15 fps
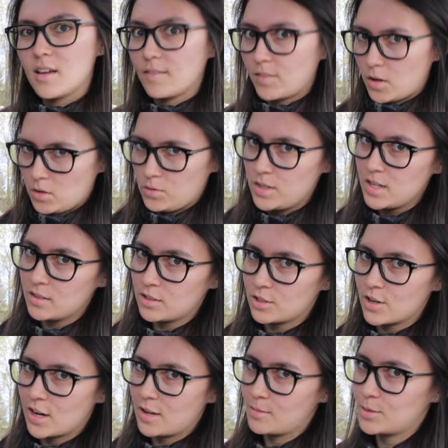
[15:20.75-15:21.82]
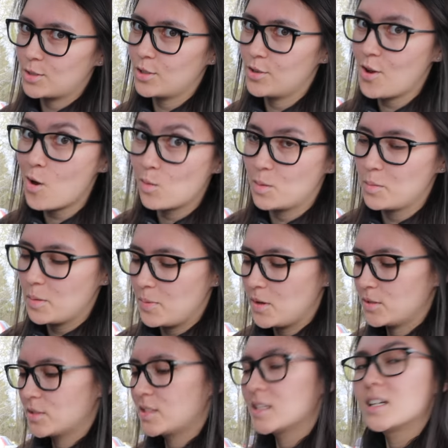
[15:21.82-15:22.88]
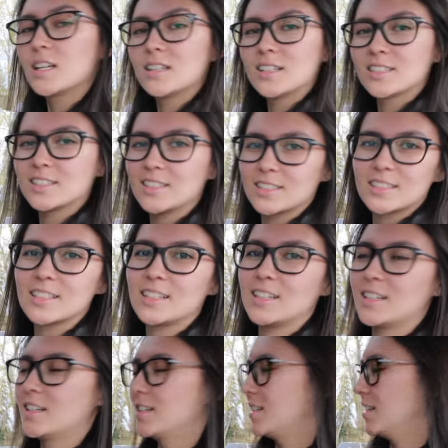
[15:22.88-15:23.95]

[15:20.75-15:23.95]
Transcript: Follow the Instagram so you know when we post it, the Sneak City.